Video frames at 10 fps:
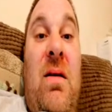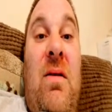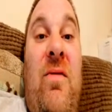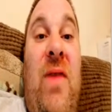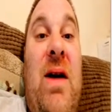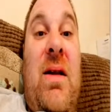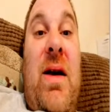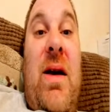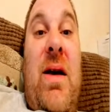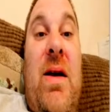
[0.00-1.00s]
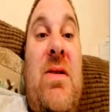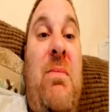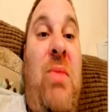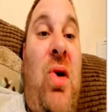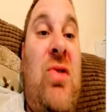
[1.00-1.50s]
Finally, it's
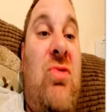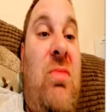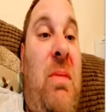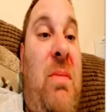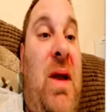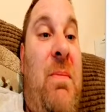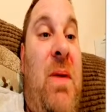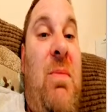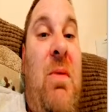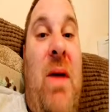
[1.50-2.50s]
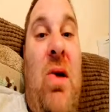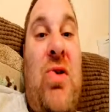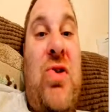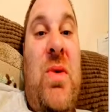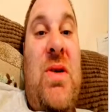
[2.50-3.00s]
important to remember that people might
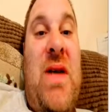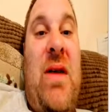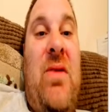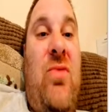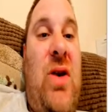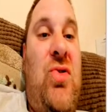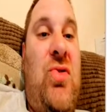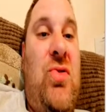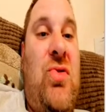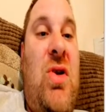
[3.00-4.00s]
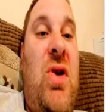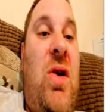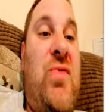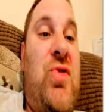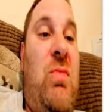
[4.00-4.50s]
also attack the credentials
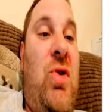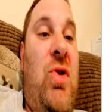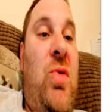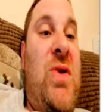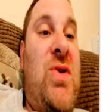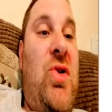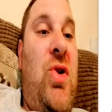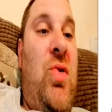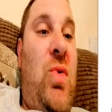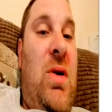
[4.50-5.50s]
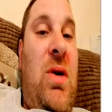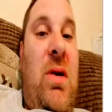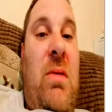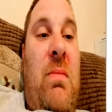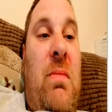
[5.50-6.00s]
of someone who isn't you,
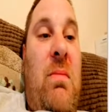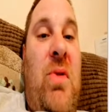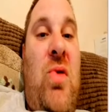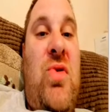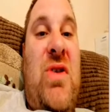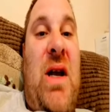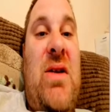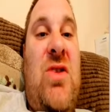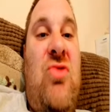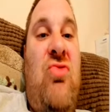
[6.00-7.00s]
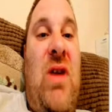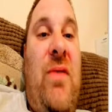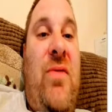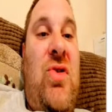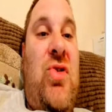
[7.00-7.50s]
but whose stance is
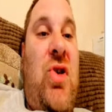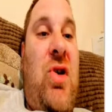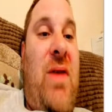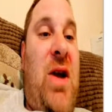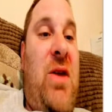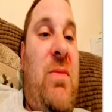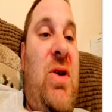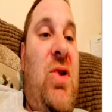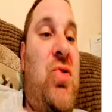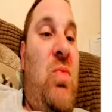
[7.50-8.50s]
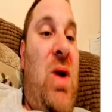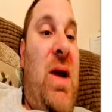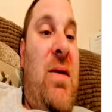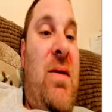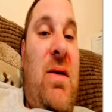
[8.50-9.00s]
relevant to your argument in some way.